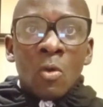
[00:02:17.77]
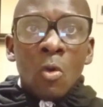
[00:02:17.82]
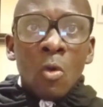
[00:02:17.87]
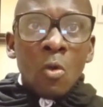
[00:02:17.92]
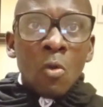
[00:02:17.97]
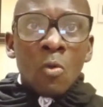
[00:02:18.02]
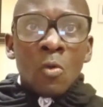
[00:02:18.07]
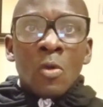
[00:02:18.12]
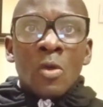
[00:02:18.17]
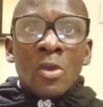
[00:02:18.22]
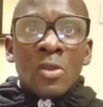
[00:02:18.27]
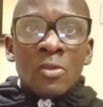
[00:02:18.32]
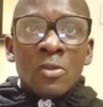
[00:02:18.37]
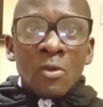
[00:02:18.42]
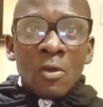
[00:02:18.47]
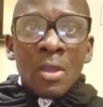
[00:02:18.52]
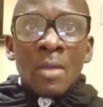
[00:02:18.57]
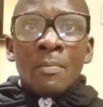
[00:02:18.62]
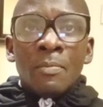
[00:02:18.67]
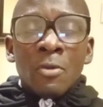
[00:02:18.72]
Or
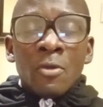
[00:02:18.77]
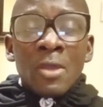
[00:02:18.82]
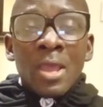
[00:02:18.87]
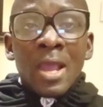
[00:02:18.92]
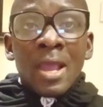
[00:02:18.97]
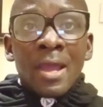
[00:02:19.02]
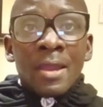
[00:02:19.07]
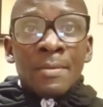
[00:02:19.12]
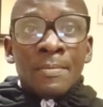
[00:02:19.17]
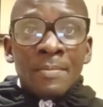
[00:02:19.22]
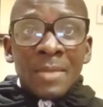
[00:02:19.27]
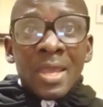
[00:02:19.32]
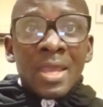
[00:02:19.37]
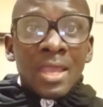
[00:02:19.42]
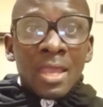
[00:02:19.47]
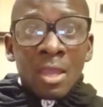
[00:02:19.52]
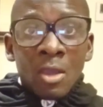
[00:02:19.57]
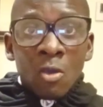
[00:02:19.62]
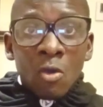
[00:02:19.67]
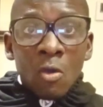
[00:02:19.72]
your employer can
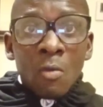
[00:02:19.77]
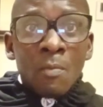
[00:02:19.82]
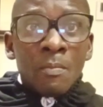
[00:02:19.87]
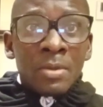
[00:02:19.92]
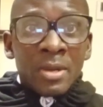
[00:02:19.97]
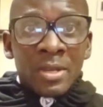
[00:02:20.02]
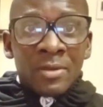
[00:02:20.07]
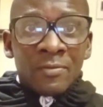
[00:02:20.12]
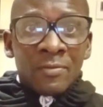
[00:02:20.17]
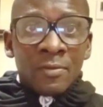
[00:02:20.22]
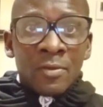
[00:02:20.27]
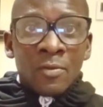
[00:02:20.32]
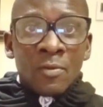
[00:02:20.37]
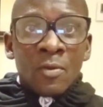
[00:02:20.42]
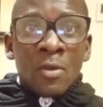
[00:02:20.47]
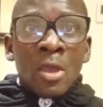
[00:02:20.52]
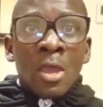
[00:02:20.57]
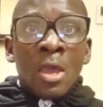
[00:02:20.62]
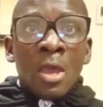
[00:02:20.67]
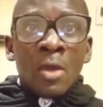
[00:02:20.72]
make a complaint for you.